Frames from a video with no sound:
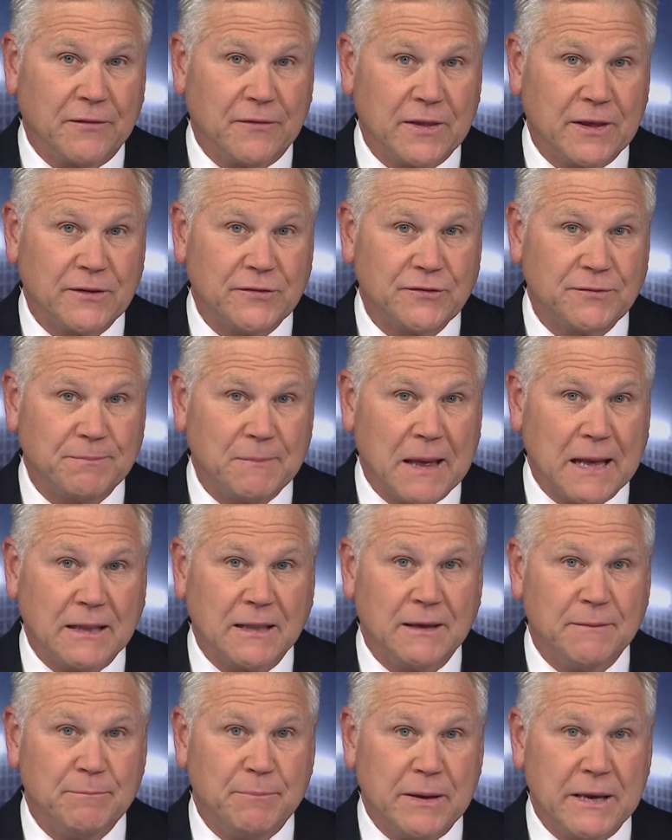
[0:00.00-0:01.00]
This
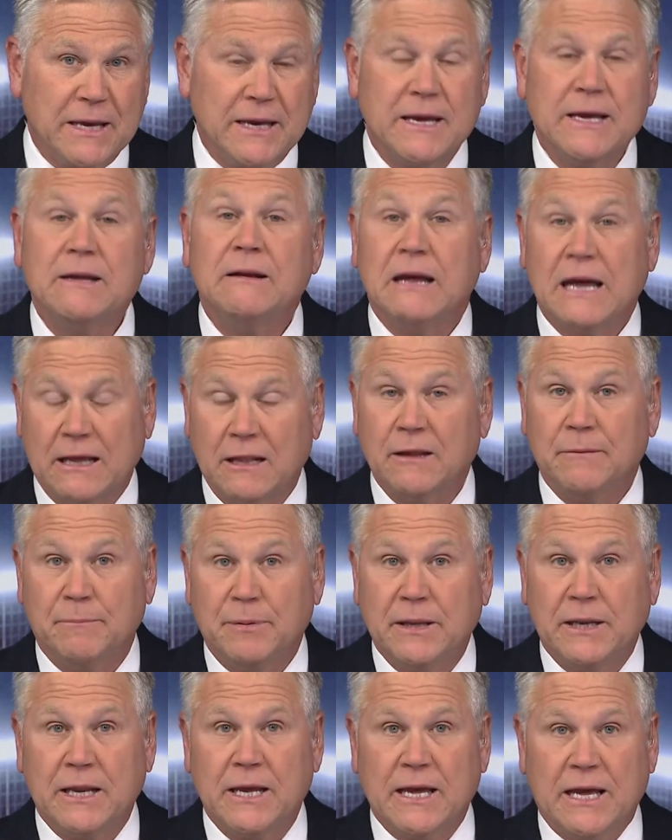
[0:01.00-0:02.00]
LMP,
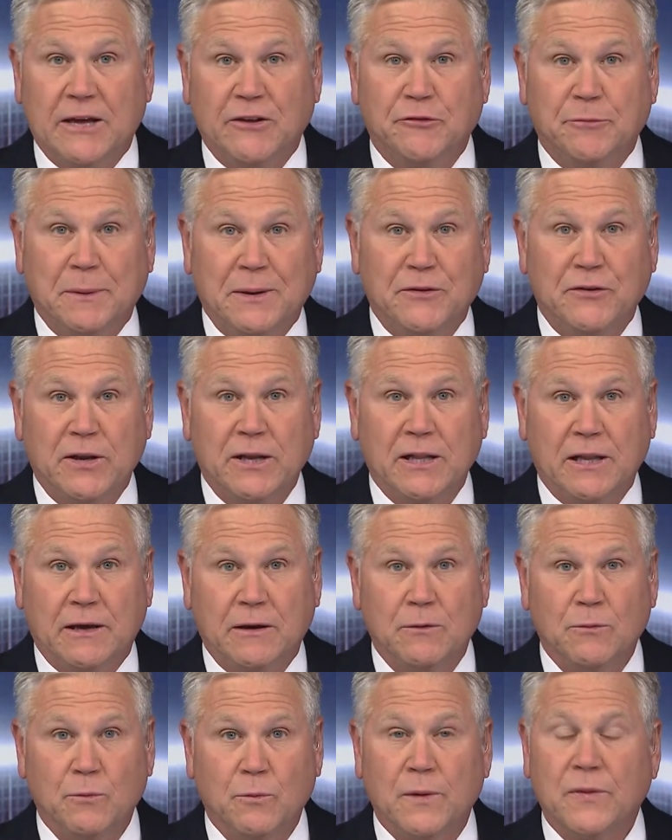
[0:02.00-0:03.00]
LMPD has been
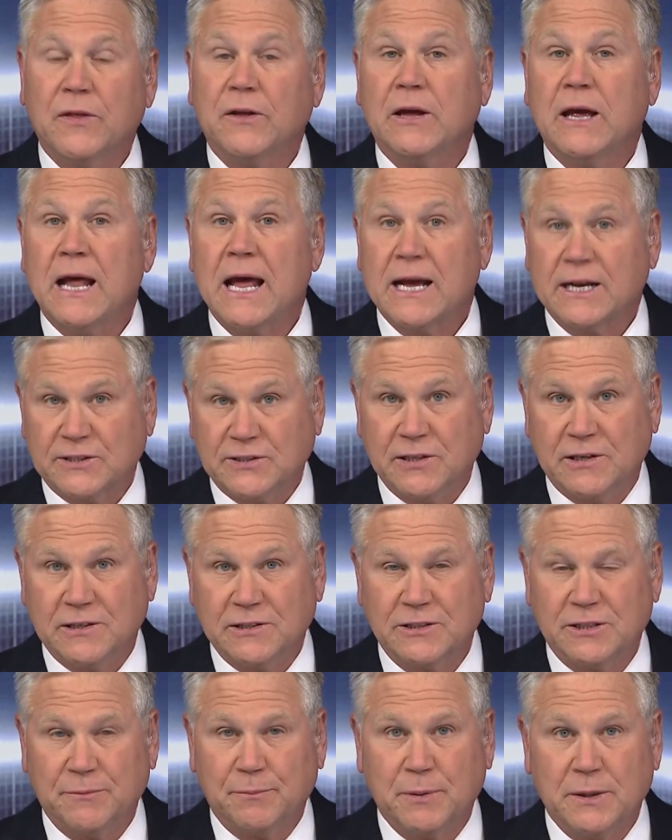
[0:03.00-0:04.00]
dealing with the
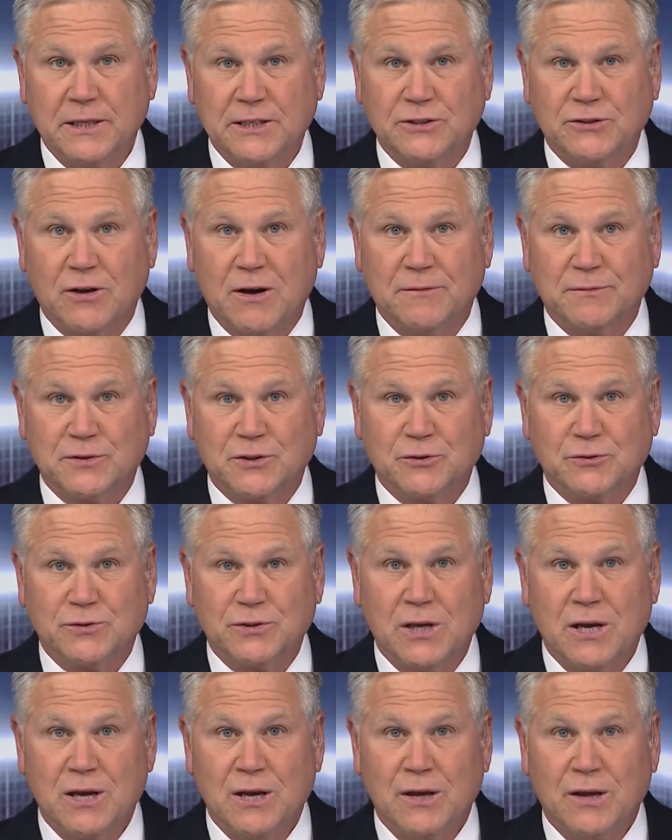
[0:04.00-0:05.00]
exodus of police officers.
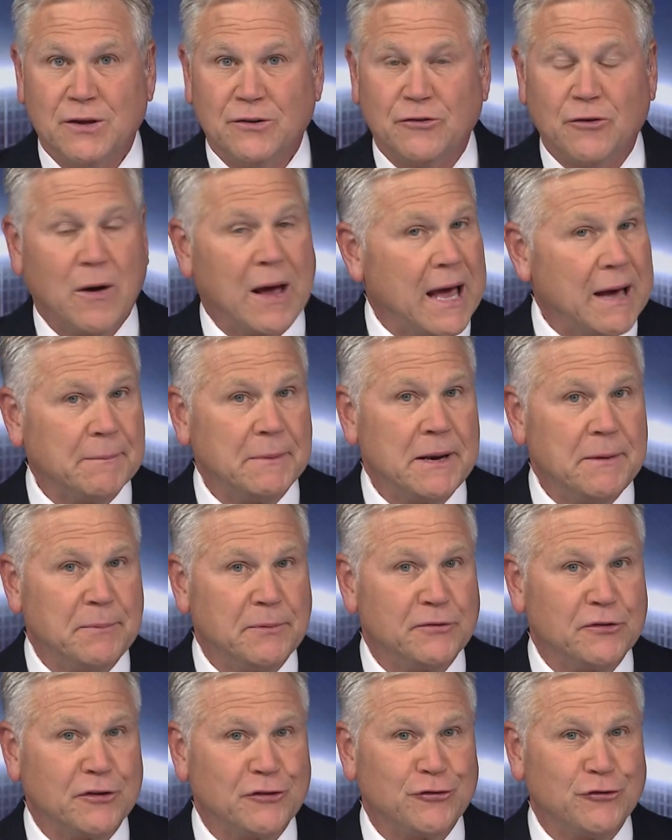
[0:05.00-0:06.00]
So how many
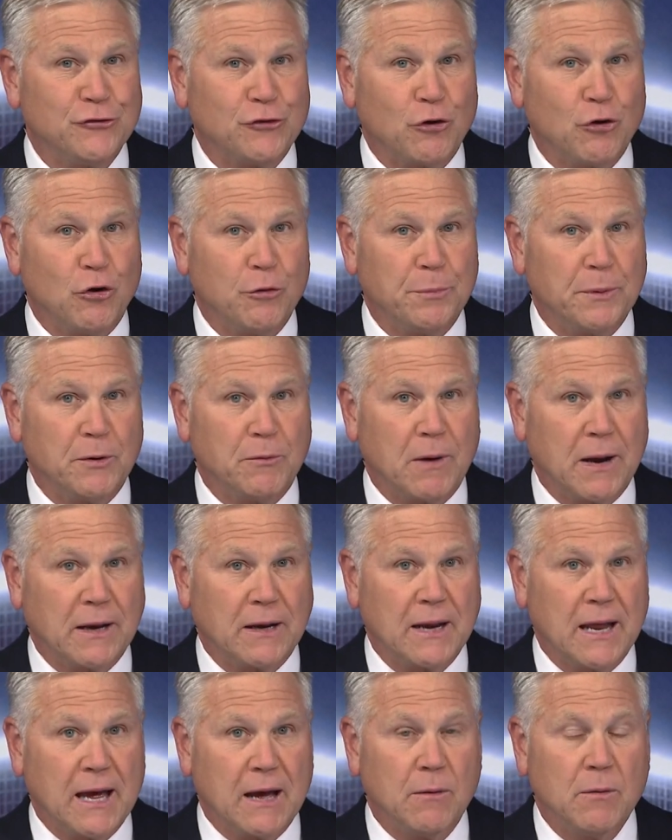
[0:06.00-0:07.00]
positions are open right
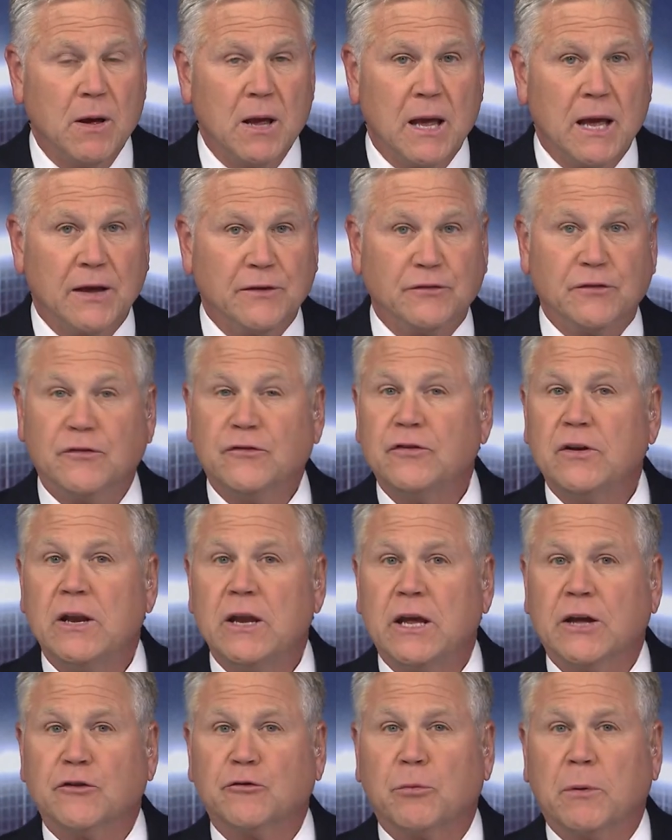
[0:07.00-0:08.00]
now as the city
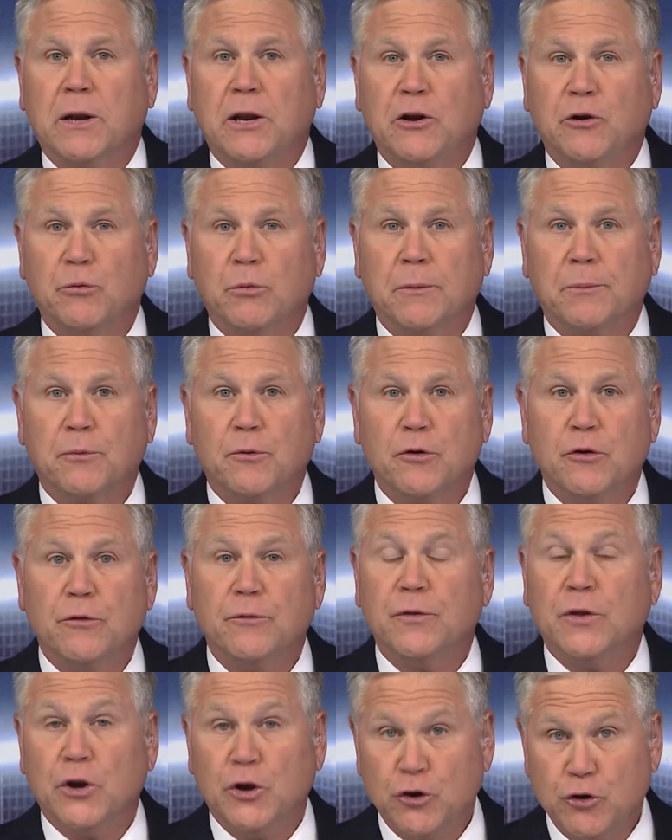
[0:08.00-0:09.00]
gets ready to
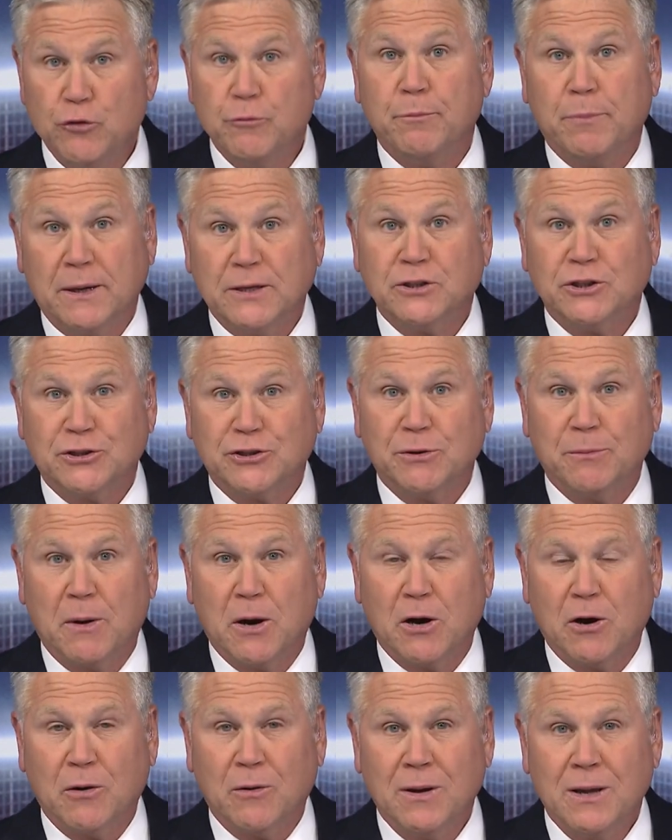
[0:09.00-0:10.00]
approve the new budget
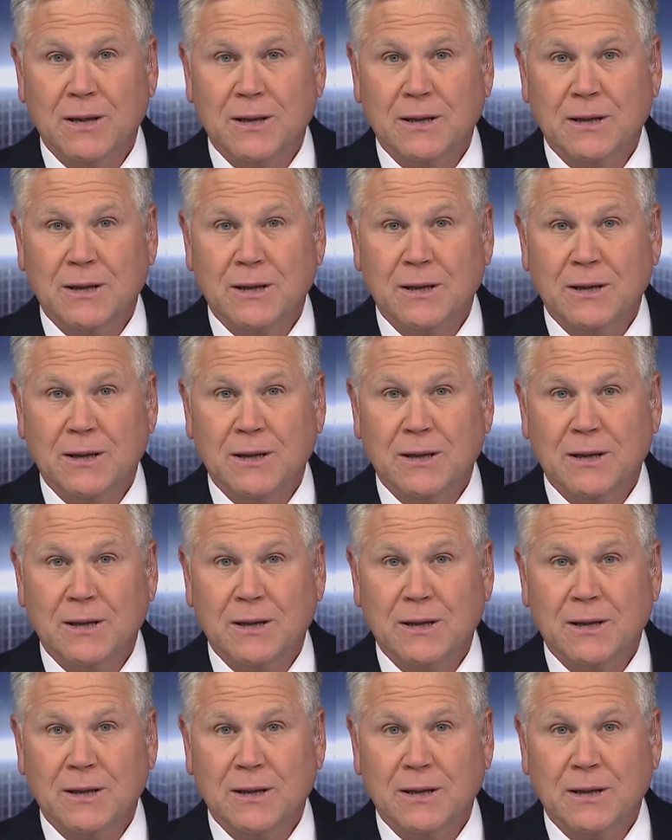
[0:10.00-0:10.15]
tomorrow?